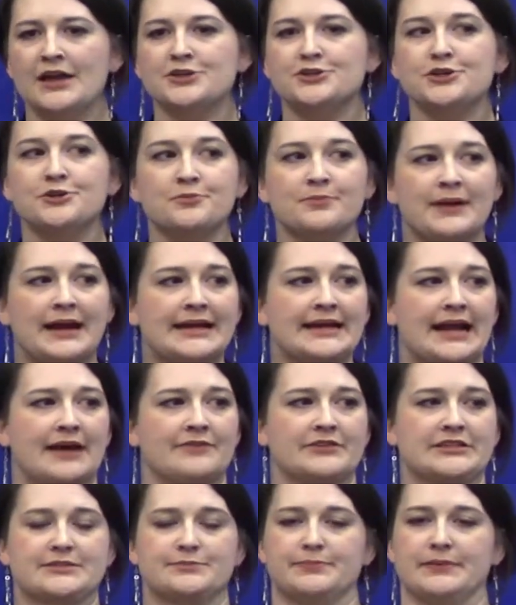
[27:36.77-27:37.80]
You might
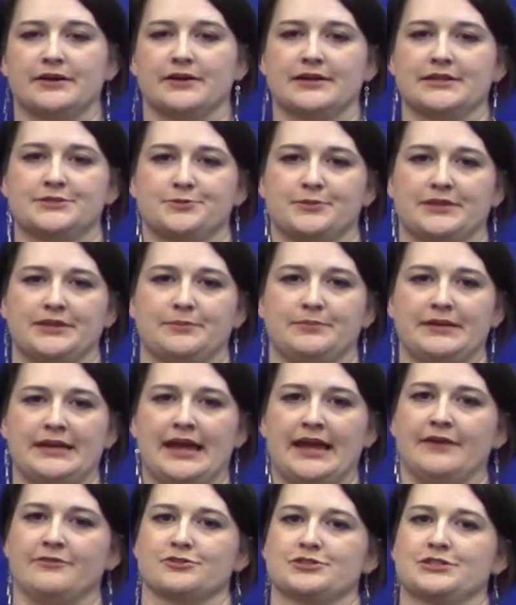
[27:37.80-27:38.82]
have experience with a
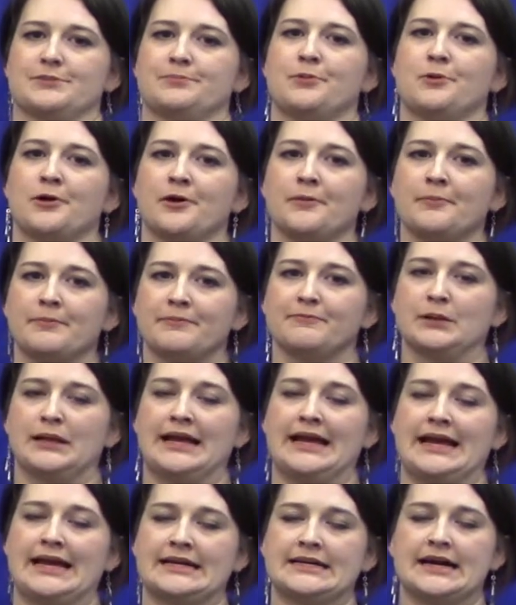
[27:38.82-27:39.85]
behavior support
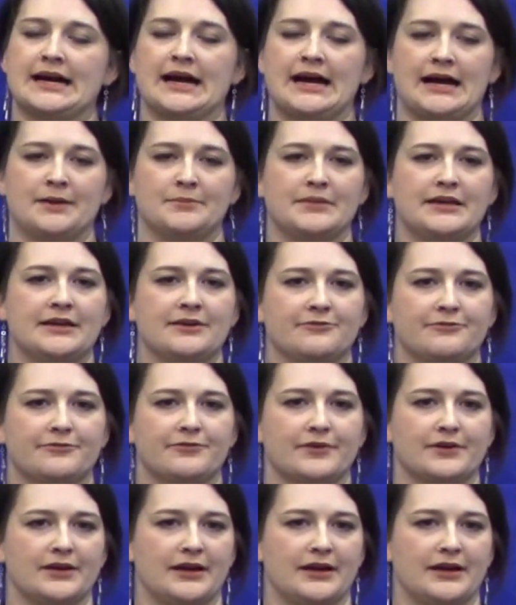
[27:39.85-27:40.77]
plan if